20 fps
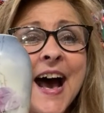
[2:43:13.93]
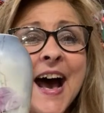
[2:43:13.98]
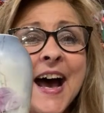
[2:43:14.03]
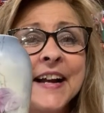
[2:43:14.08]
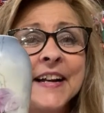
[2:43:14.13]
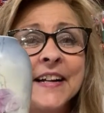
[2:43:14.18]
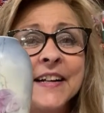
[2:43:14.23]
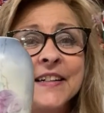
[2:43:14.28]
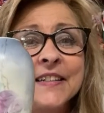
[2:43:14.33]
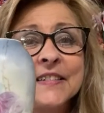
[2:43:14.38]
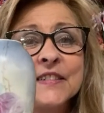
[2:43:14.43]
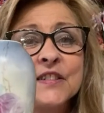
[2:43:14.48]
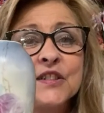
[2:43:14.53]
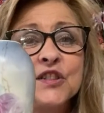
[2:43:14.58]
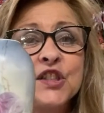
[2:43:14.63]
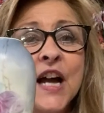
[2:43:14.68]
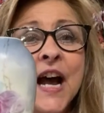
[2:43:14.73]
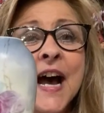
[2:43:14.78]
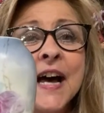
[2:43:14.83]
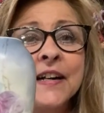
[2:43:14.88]
Anna,
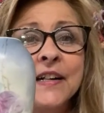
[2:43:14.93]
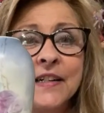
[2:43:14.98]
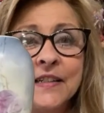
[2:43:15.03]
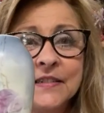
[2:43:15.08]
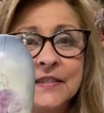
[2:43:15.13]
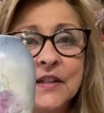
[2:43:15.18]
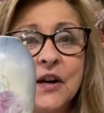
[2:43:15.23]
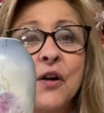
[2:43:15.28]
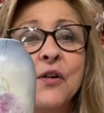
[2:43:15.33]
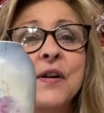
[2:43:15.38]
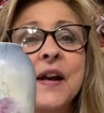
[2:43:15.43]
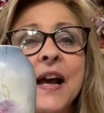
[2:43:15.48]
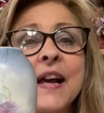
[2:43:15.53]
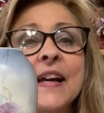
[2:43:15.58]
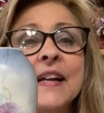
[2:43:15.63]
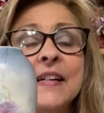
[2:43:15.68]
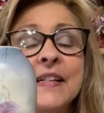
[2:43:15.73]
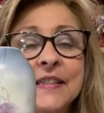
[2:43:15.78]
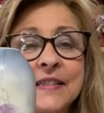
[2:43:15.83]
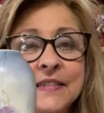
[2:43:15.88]
Jana.
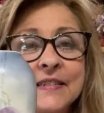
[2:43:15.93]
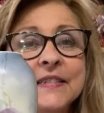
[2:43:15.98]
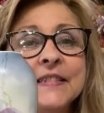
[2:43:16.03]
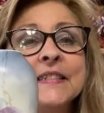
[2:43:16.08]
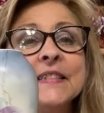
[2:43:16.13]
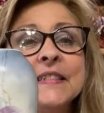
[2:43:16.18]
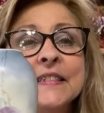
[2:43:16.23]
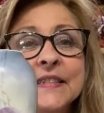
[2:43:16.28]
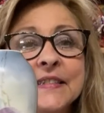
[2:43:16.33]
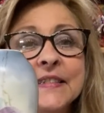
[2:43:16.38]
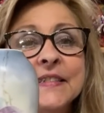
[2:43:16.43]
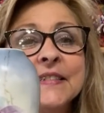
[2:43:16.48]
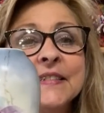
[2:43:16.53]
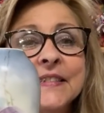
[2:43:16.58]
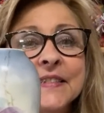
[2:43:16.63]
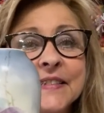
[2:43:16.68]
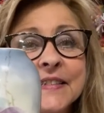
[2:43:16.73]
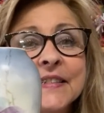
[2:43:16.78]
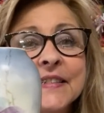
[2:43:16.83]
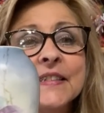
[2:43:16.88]
Okay.
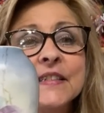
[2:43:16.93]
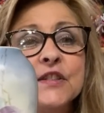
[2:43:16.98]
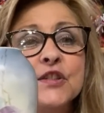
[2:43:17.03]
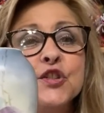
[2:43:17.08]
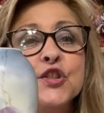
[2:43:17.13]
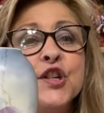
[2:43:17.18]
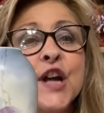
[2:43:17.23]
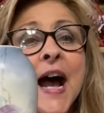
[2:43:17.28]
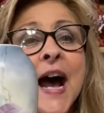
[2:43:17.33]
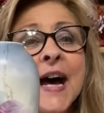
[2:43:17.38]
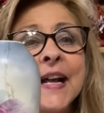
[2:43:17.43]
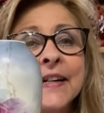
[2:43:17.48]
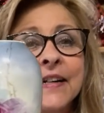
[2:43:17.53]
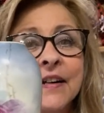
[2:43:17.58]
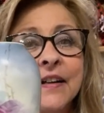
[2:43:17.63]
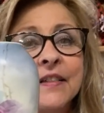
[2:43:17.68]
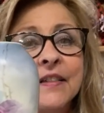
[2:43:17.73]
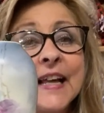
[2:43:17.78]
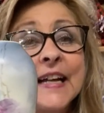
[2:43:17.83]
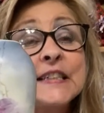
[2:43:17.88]

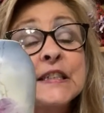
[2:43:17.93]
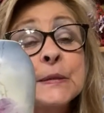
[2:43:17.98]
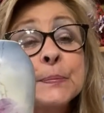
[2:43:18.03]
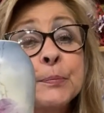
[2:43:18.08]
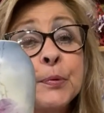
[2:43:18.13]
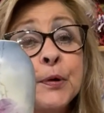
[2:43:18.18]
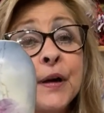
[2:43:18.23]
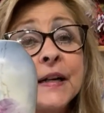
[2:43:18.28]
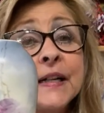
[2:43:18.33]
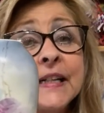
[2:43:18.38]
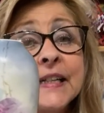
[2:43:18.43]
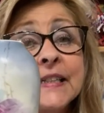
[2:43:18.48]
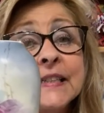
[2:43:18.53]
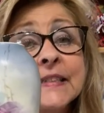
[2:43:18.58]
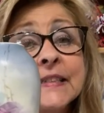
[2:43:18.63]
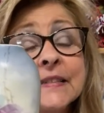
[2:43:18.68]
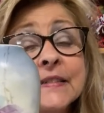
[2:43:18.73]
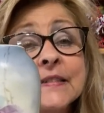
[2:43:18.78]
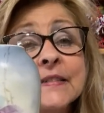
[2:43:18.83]
Jana. That's pretty.